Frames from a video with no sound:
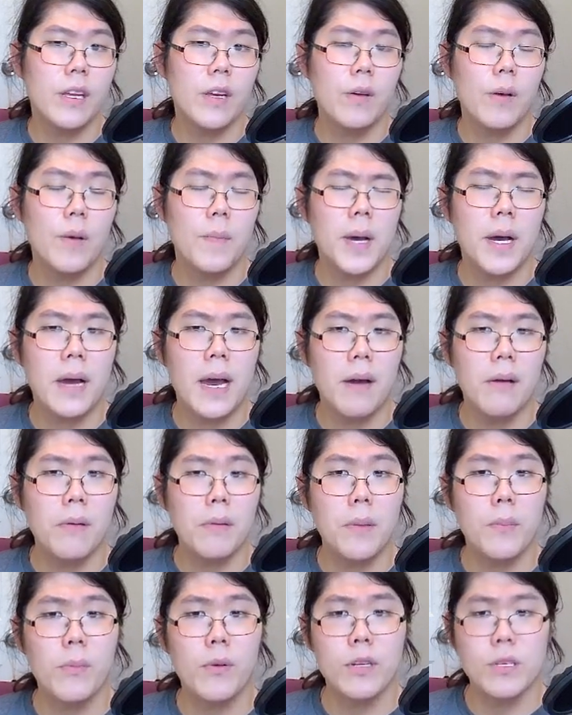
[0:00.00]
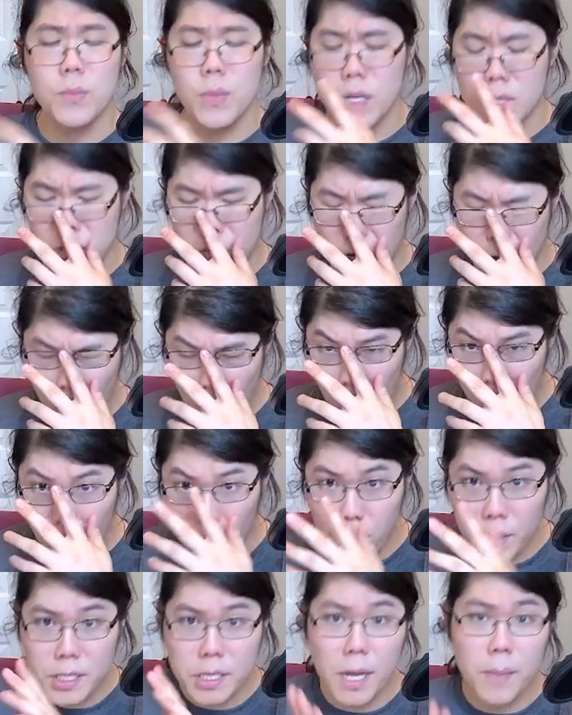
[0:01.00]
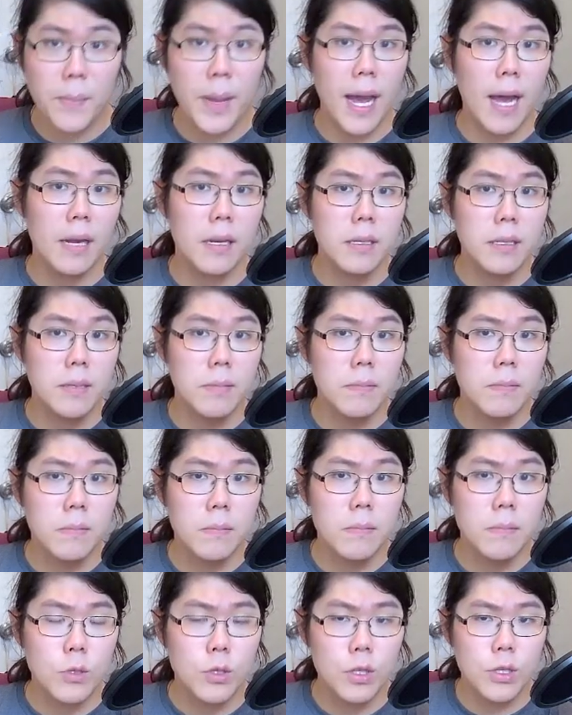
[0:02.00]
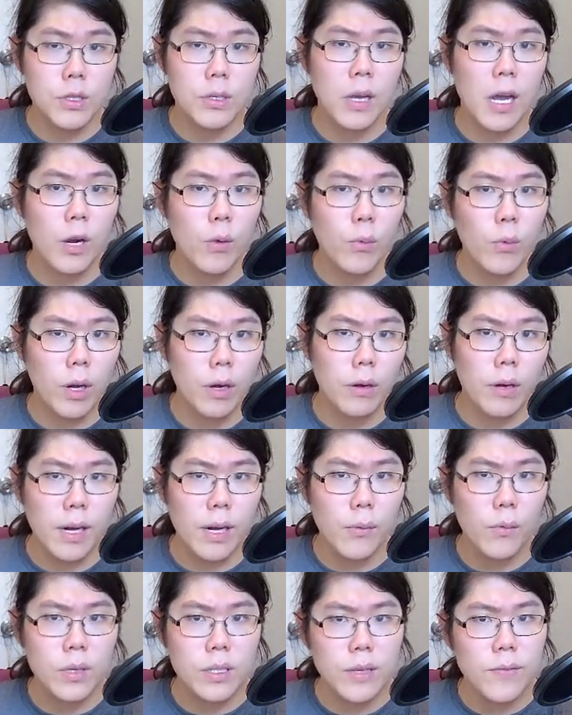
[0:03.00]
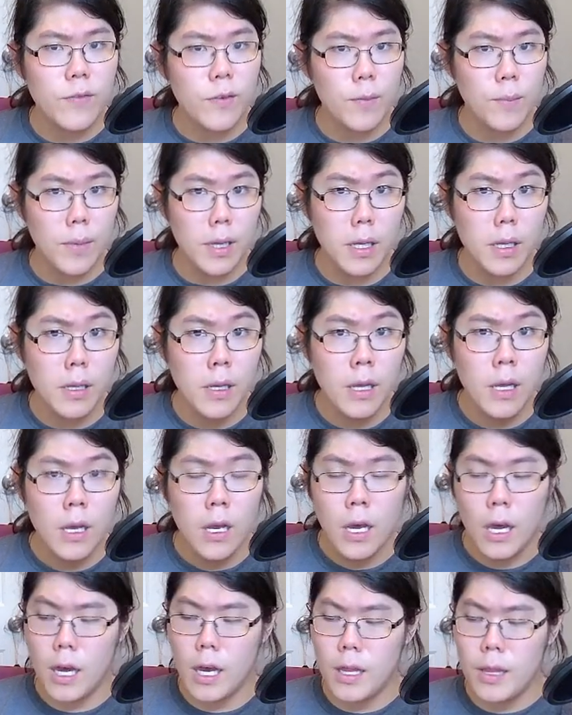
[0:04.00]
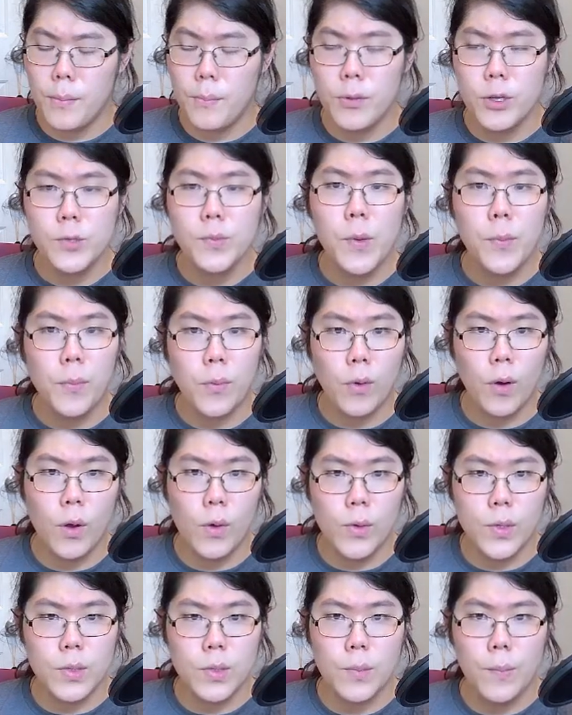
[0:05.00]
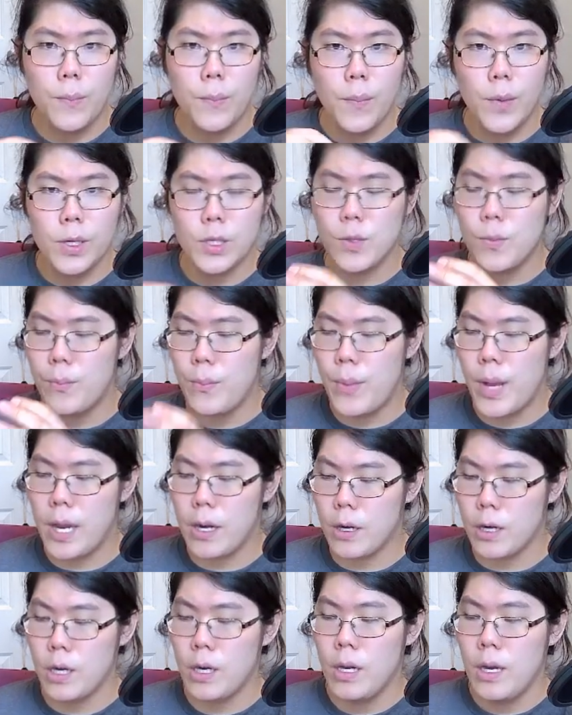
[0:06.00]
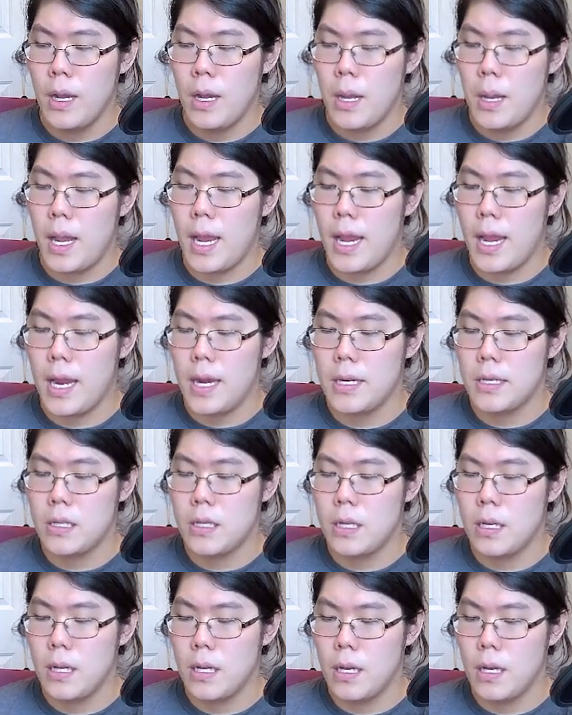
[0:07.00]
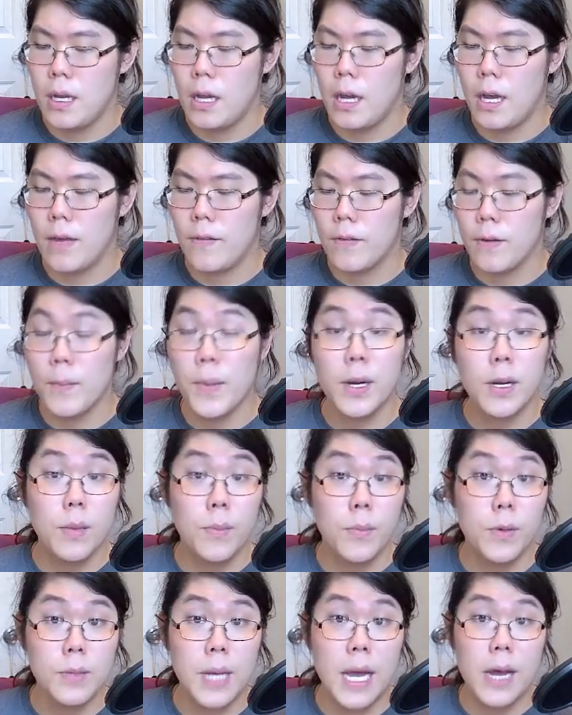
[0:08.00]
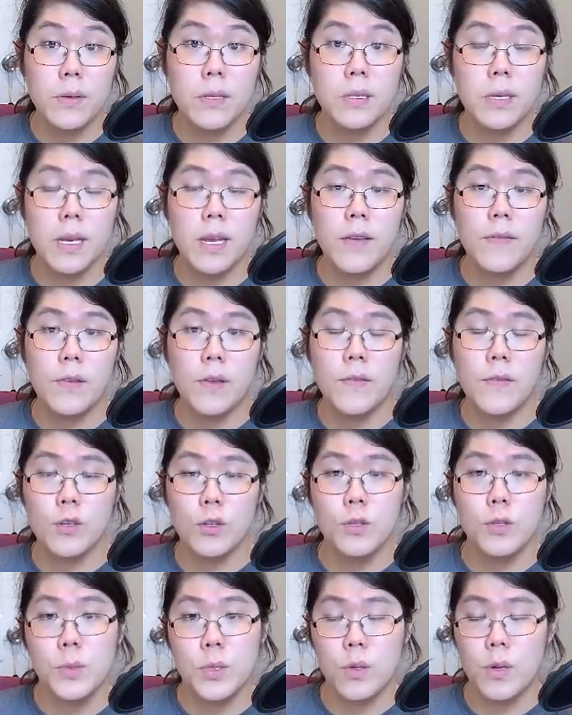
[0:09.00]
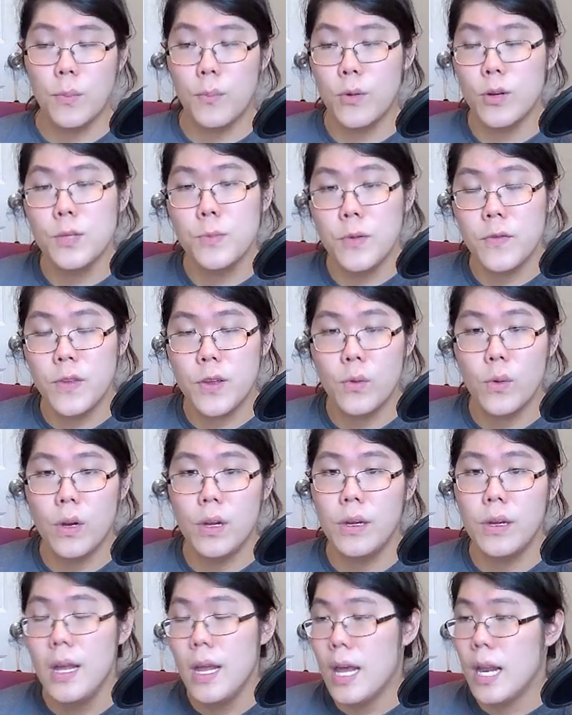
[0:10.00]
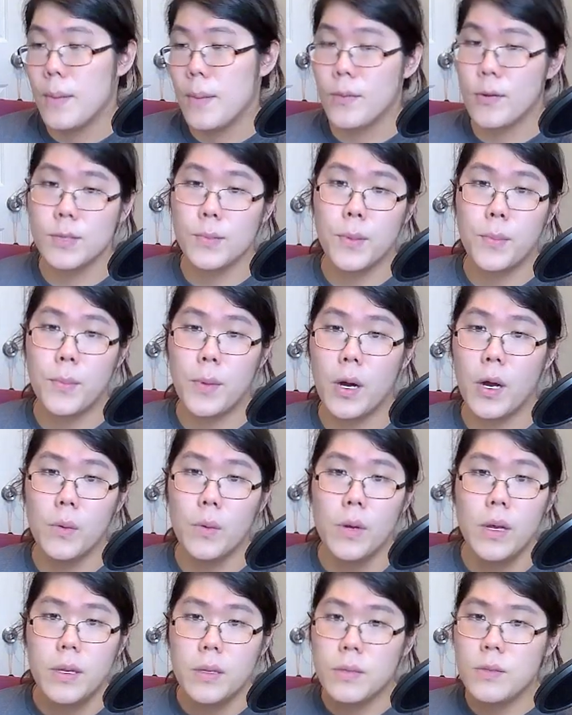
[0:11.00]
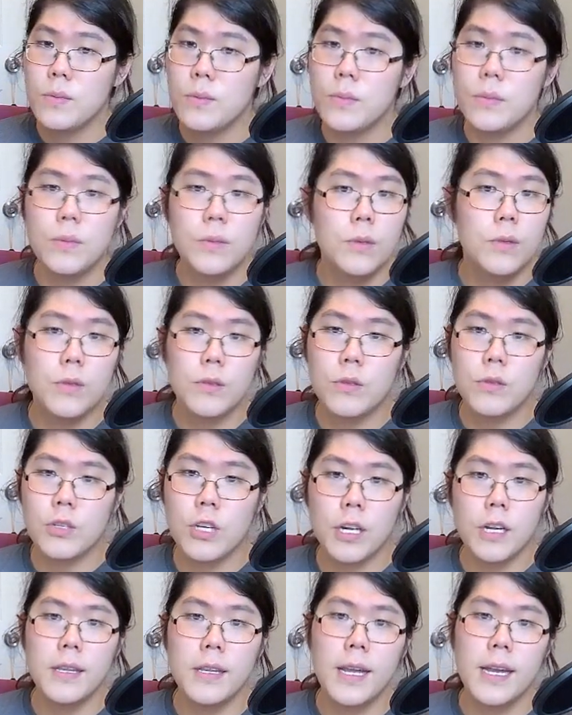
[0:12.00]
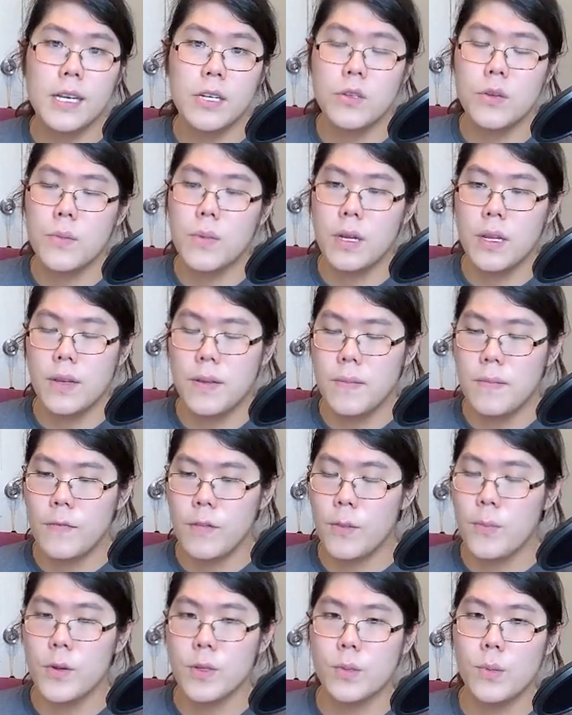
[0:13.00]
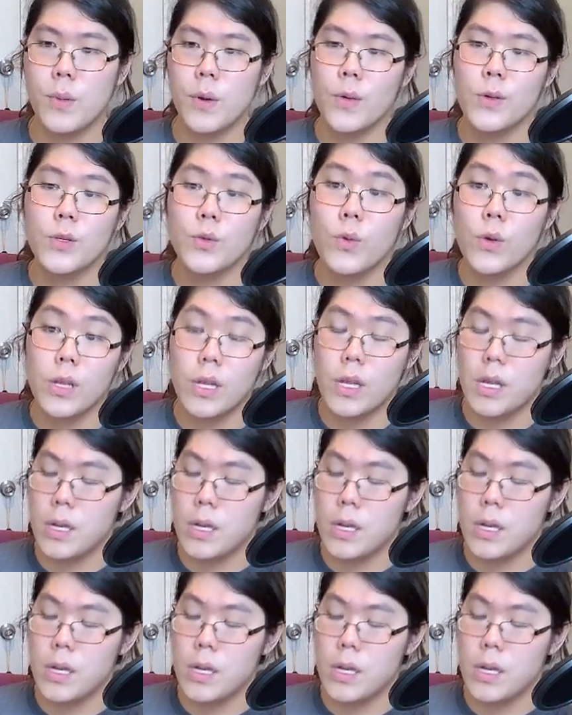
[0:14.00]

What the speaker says: about how the Prisma is not normal. It's not bad. It's just kind of weird, and it wasn't for me. The Prisma Pro is much better, and compared to the Prisma, I would say if you have a choice between a Prisma V1 and Prisma Pro, chuck in the extra money for the Prisma Pro. It's worth it.